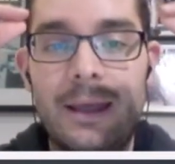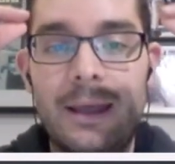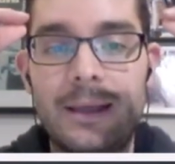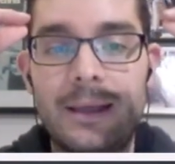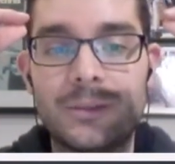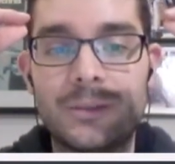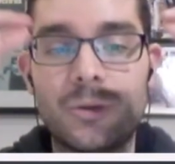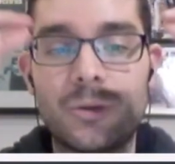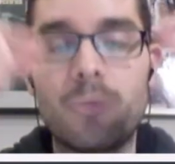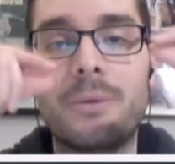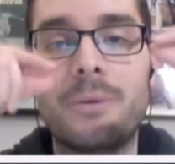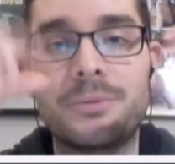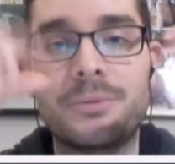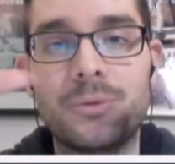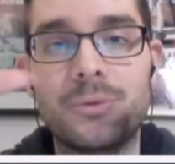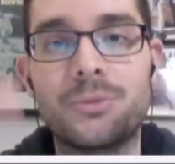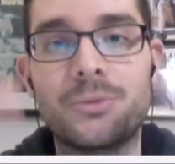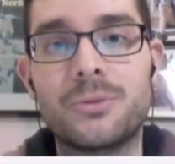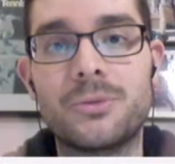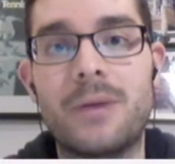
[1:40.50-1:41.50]
someone
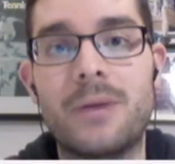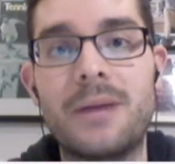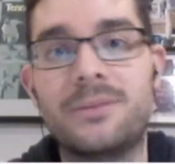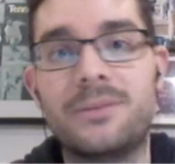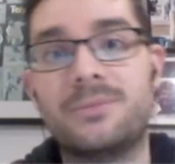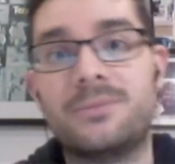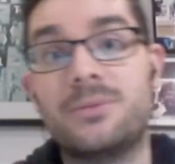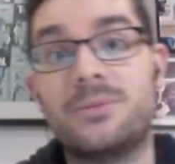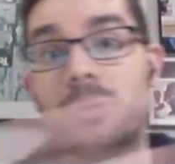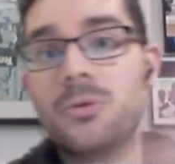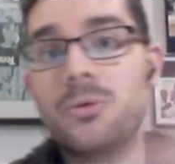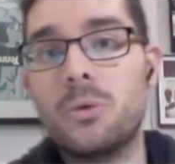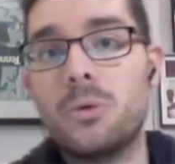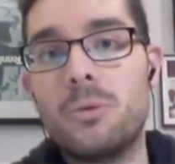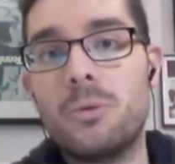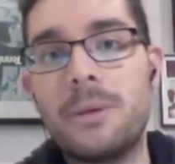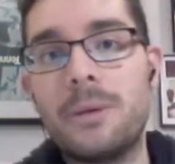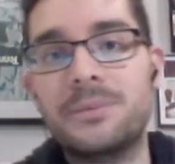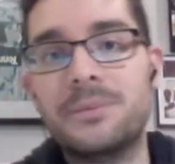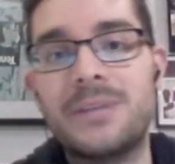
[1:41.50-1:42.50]
subscribes from your
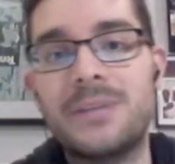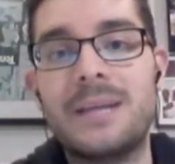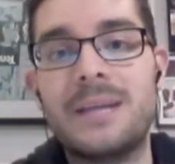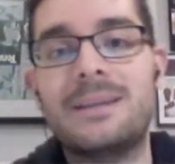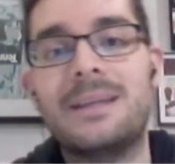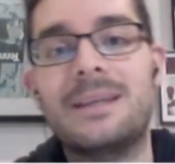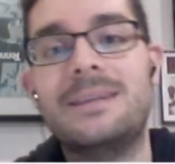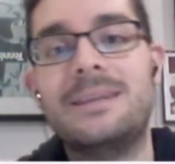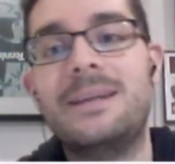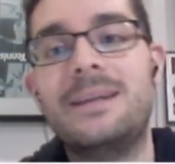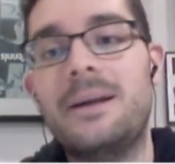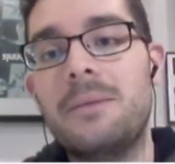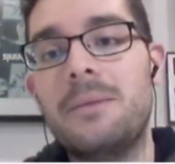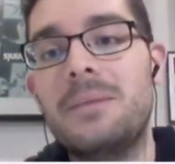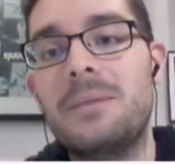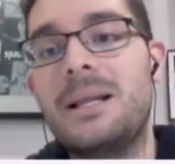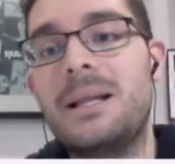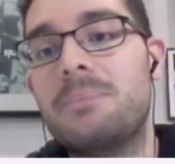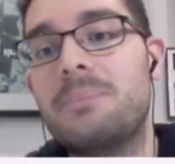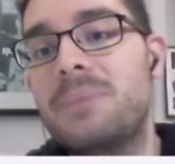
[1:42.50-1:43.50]
website, their
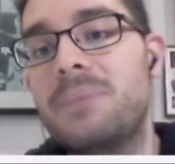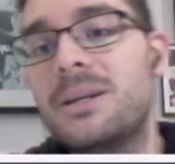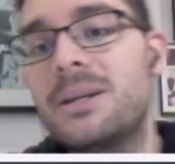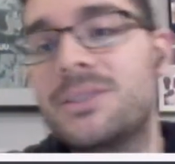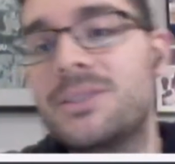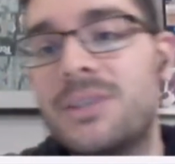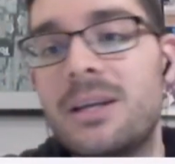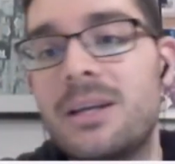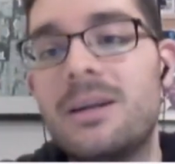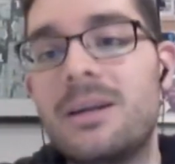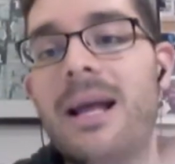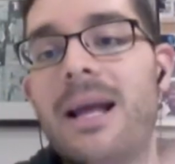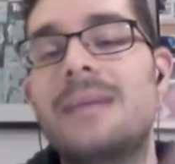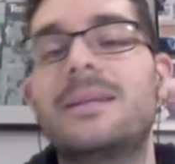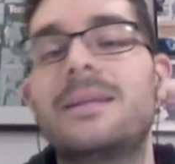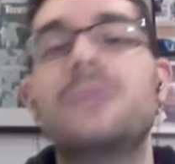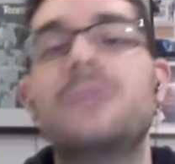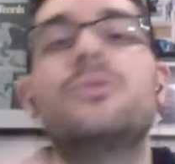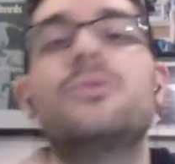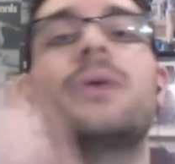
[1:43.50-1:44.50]
email appears here,
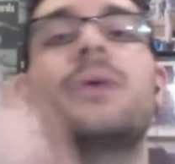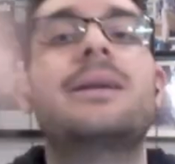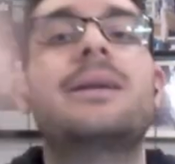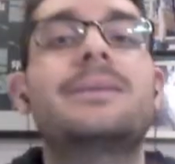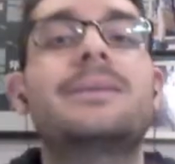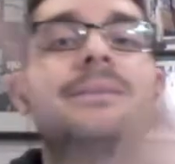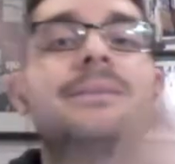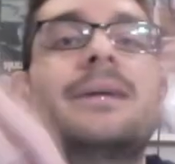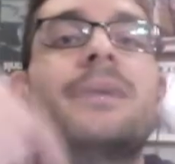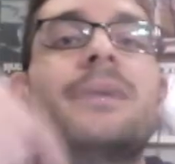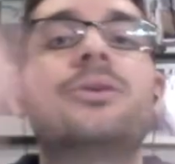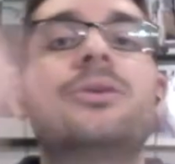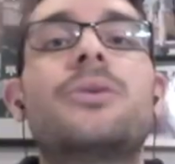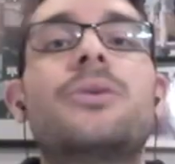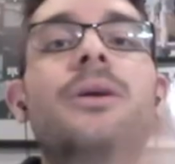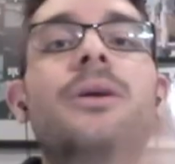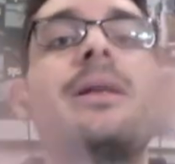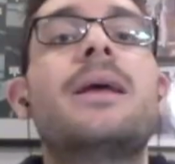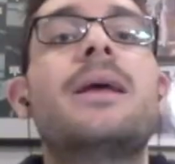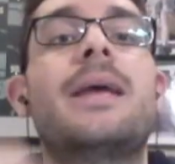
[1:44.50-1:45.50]
and then you can start
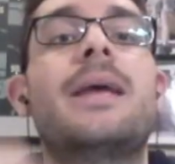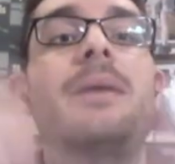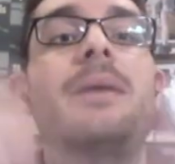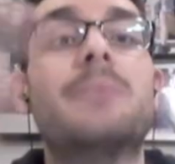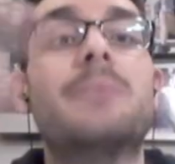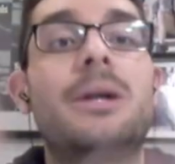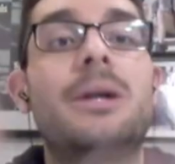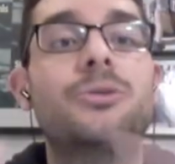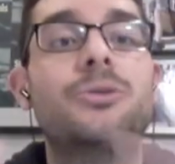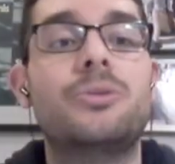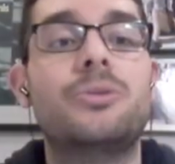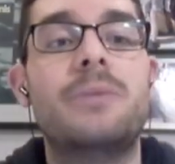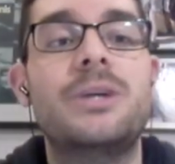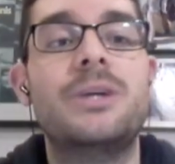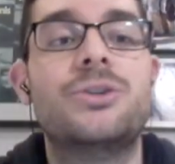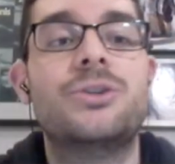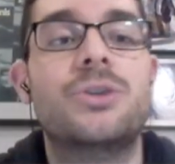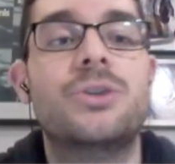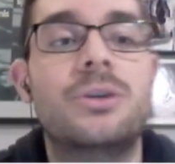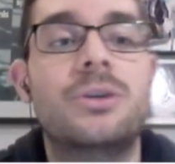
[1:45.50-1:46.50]
your email
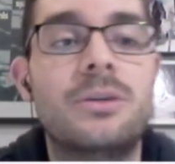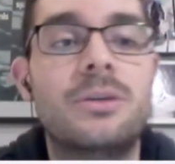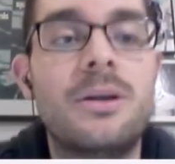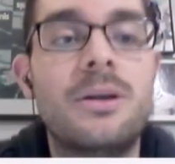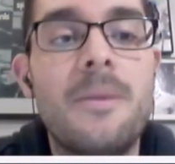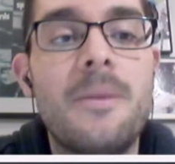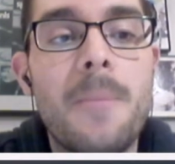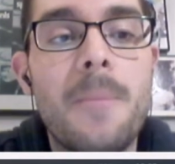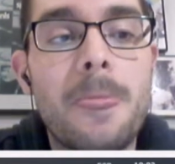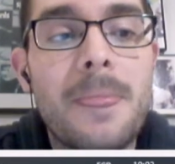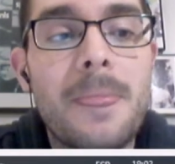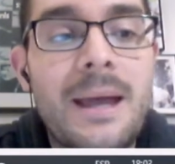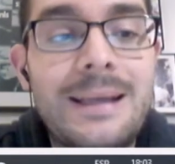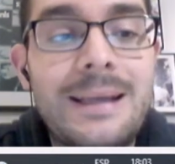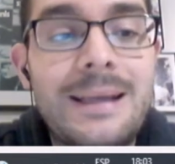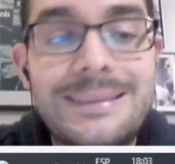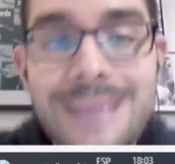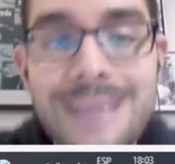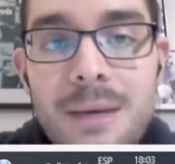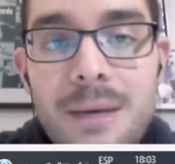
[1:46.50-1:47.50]
automation
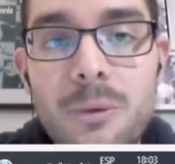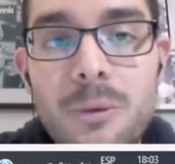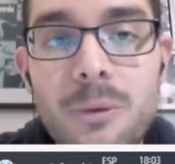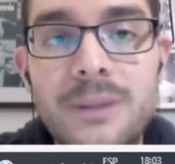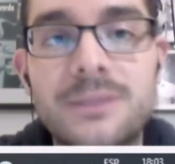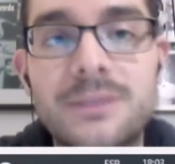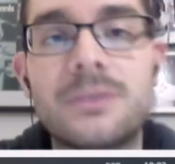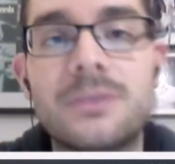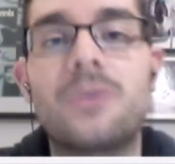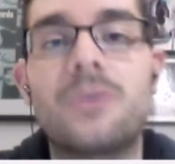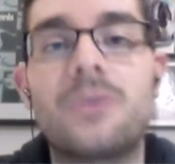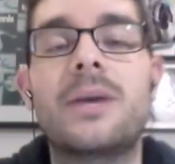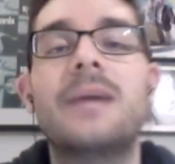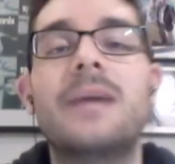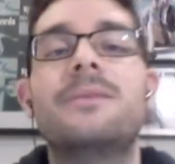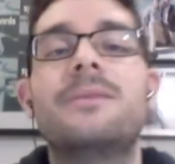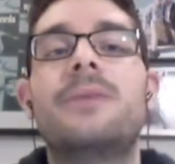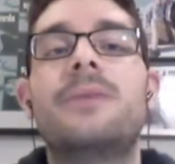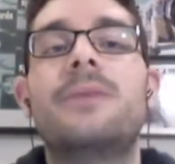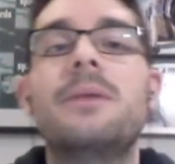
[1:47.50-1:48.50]
sequence.
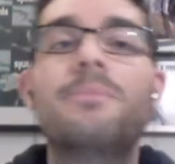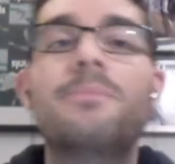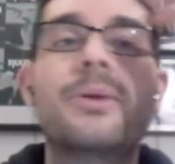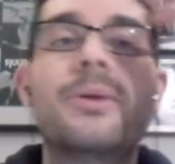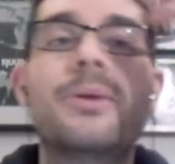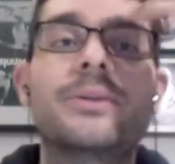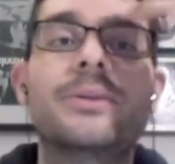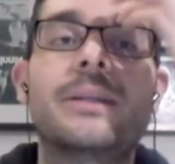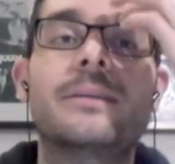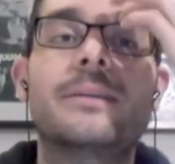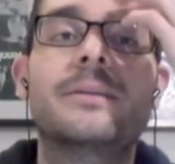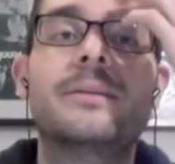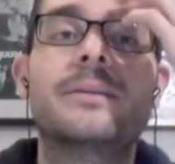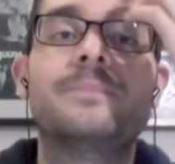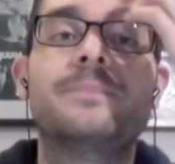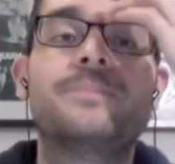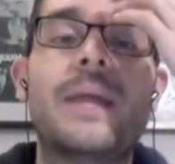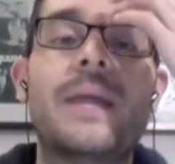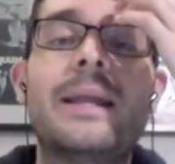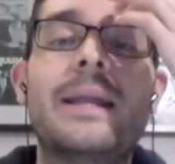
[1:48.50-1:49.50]
Okay, very important.
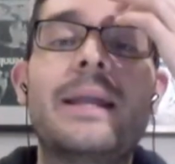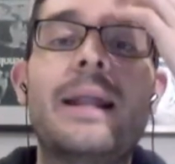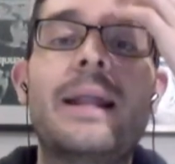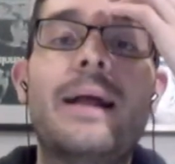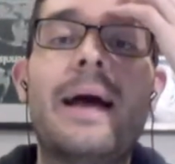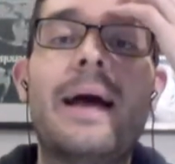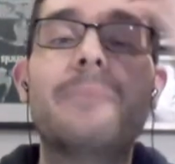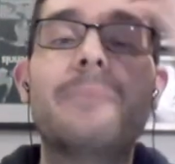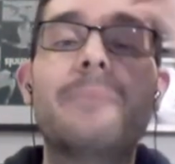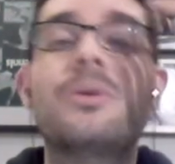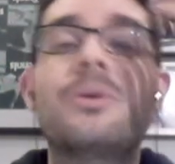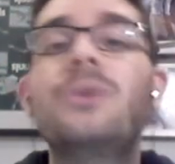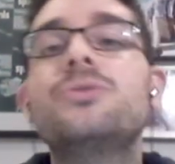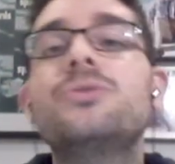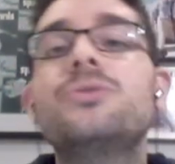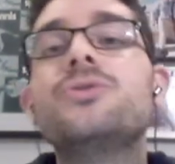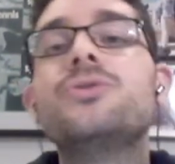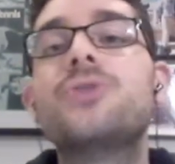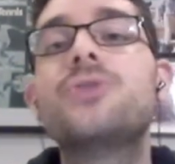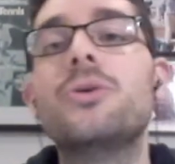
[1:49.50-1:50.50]
And I'm going
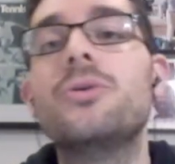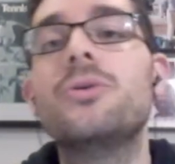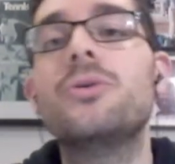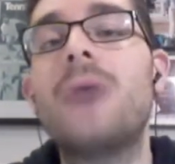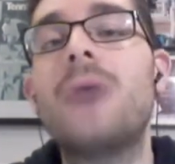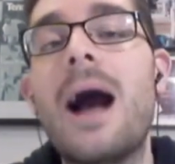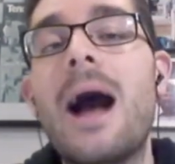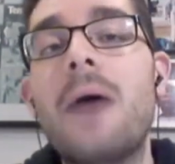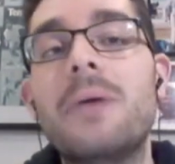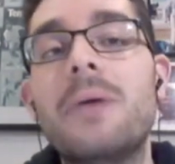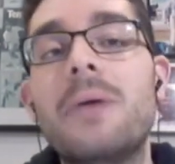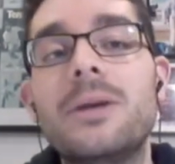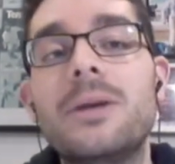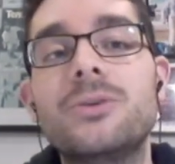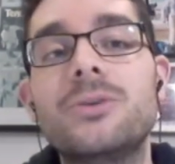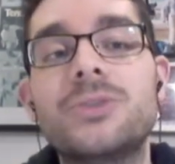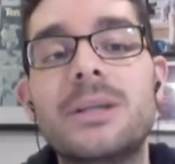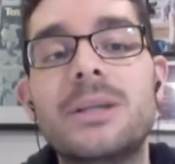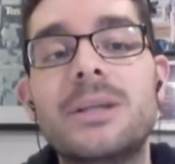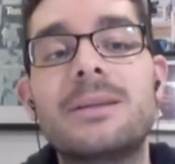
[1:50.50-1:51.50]
to show you how I
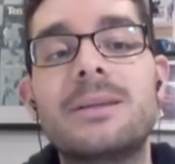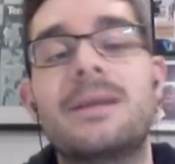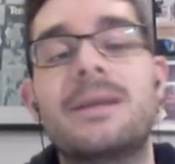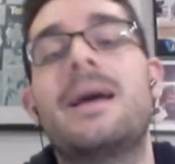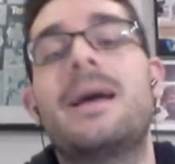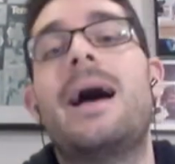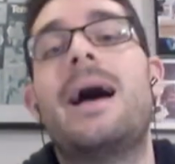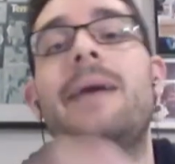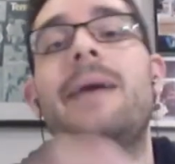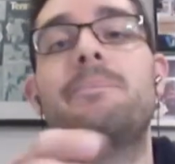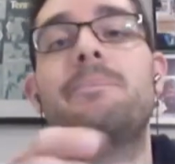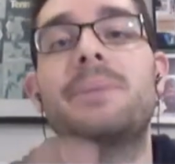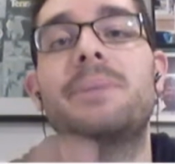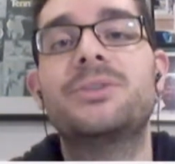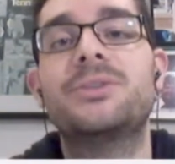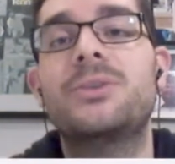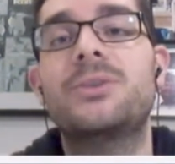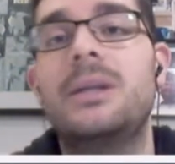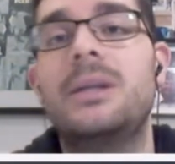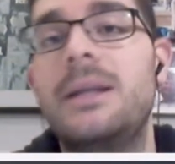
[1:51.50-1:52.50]
use it. I
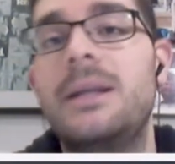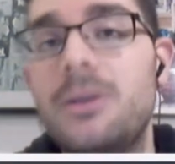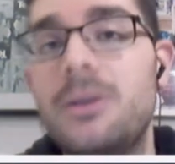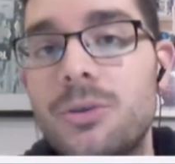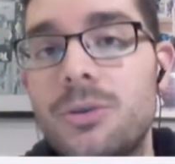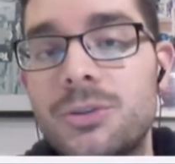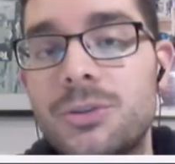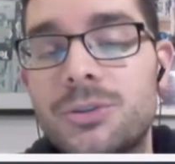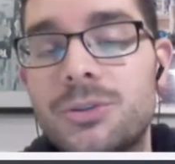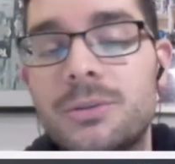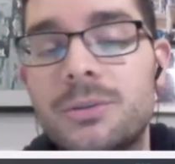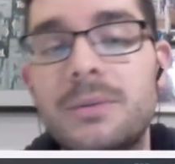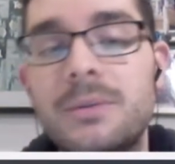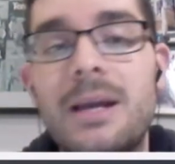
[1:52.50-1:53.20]
personally use